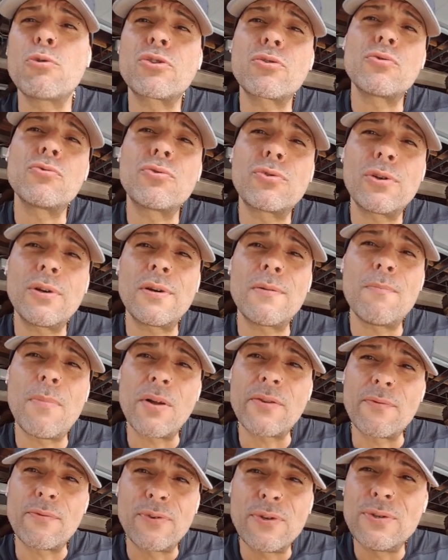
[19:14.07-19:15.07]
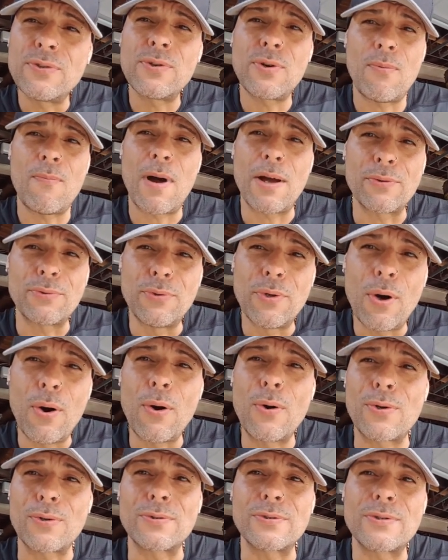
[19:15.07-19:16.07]
I was concerned about the future of my
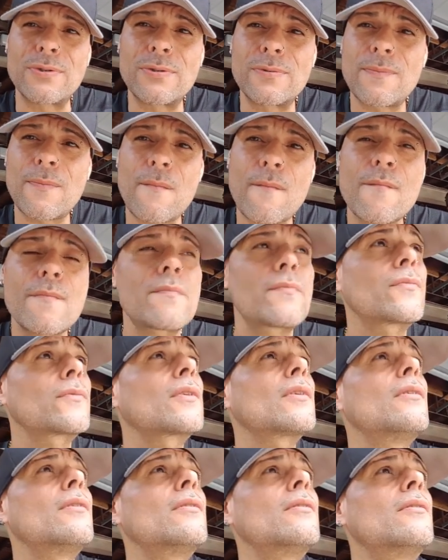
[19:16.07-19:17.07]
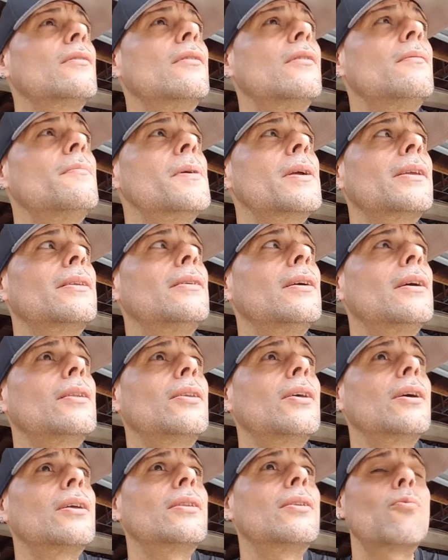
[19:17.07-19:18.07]
daughters.
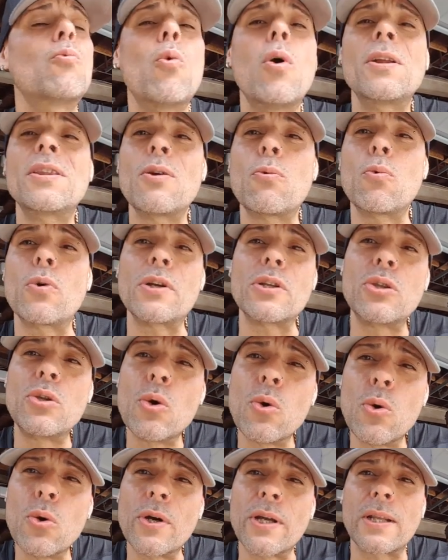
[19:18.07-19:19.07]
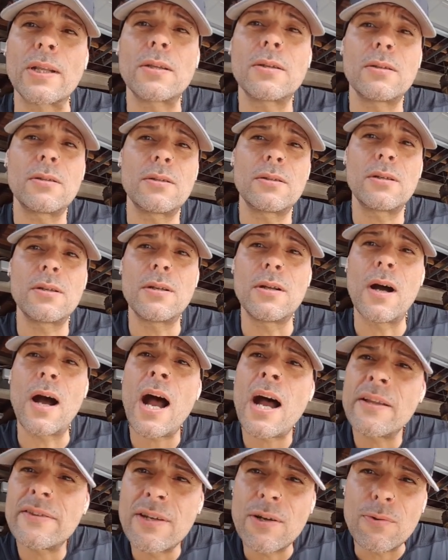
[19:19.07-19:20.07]
That what they were doing,
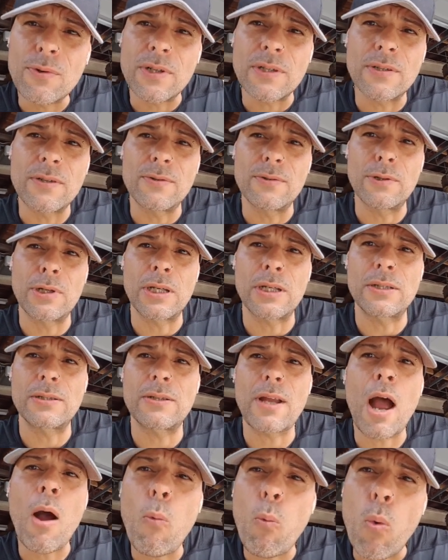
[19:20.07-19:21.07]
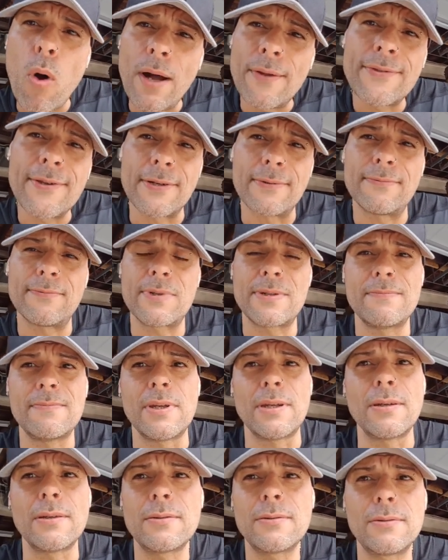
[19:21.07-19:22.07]
how they were doing. I want
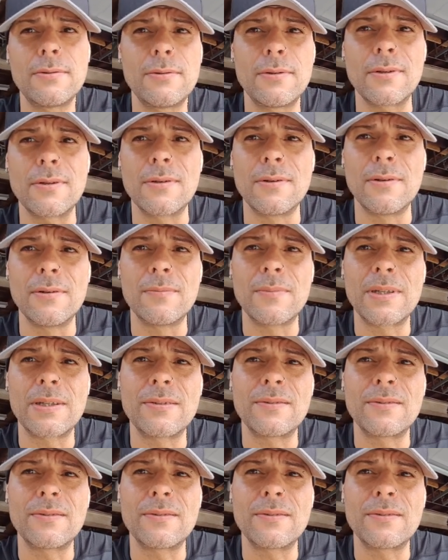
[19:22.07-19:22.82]
them with me. I